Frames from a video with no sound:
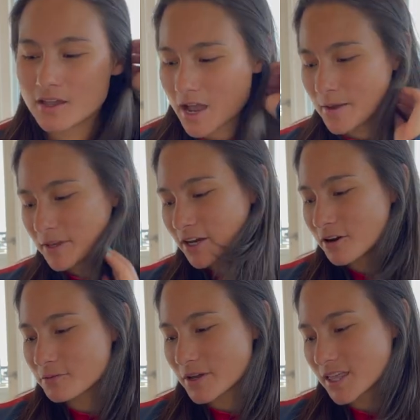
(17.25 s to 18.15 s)
I'm
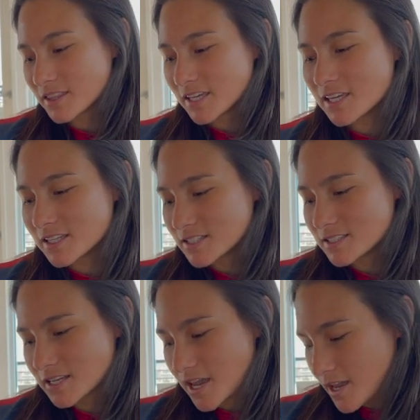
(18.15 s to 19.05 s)
here with Healy
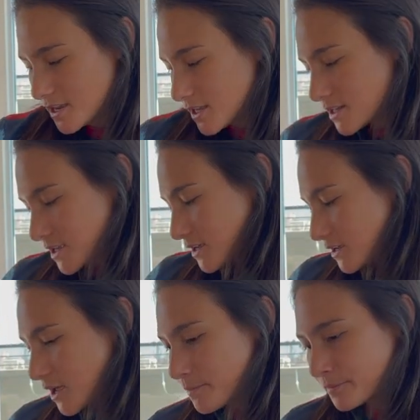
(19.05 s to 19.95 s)
today. Healy,
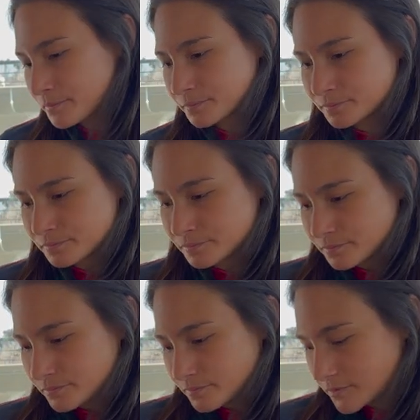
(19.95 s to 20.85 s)
come
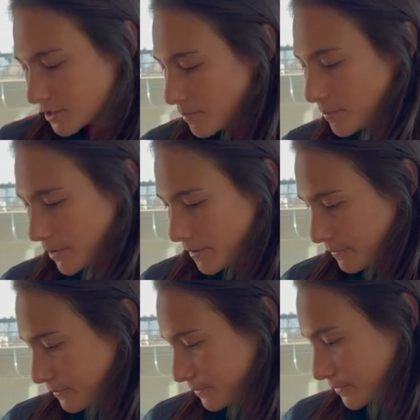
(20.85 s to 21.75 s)

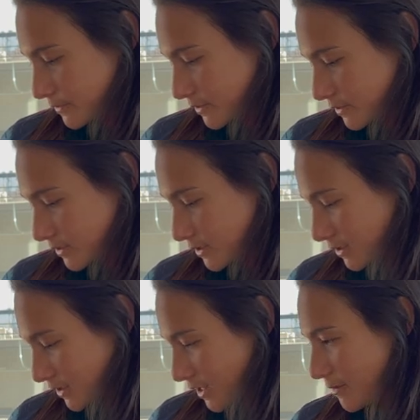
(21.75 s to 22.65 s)

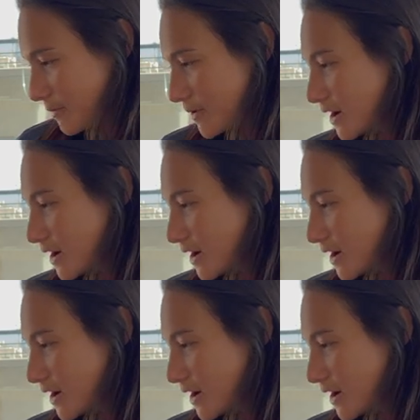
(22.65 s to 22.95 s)
over.